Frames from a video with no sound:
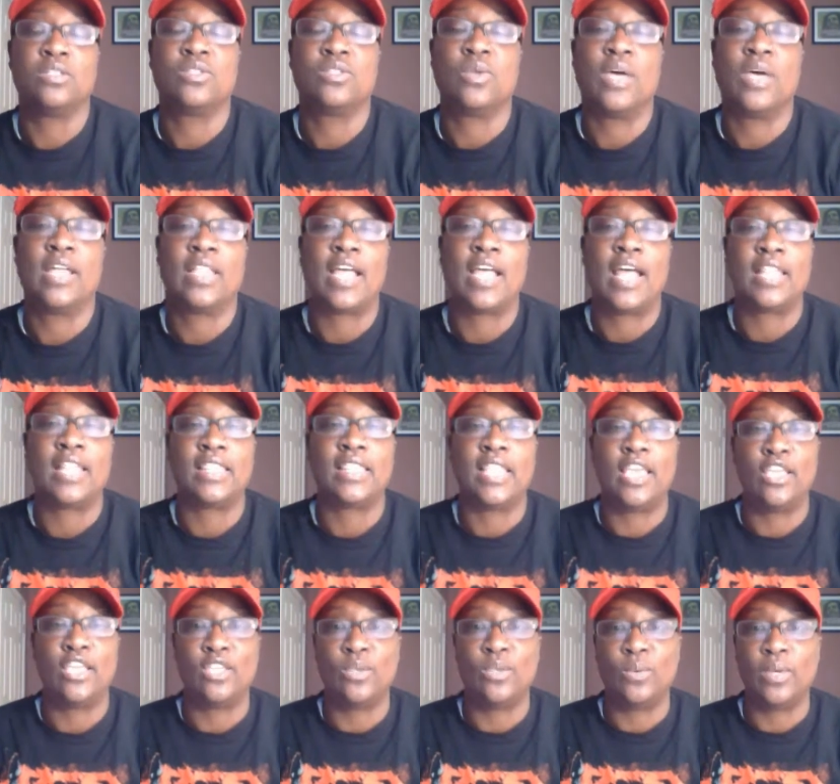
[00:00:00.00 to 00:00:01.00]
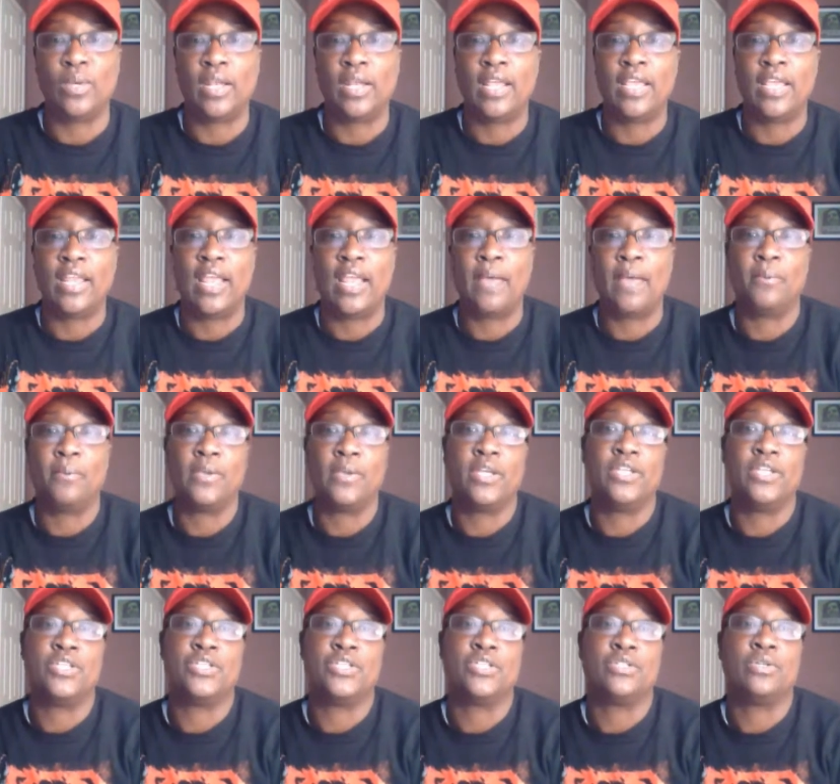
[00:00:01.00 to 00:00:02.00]
So I, I thank you and, and I
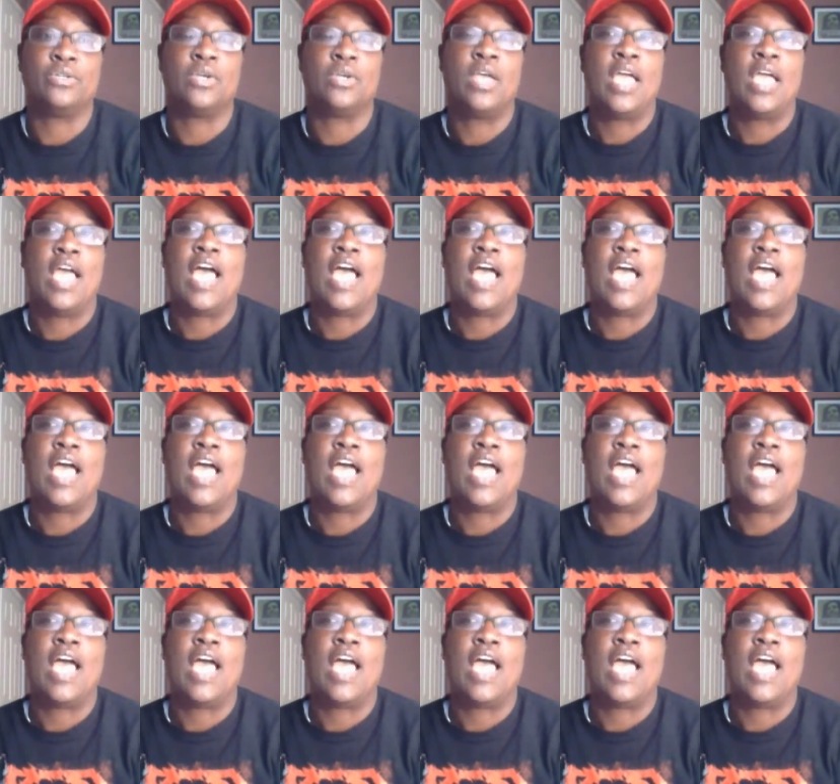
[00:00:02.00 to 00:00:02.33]
praise you.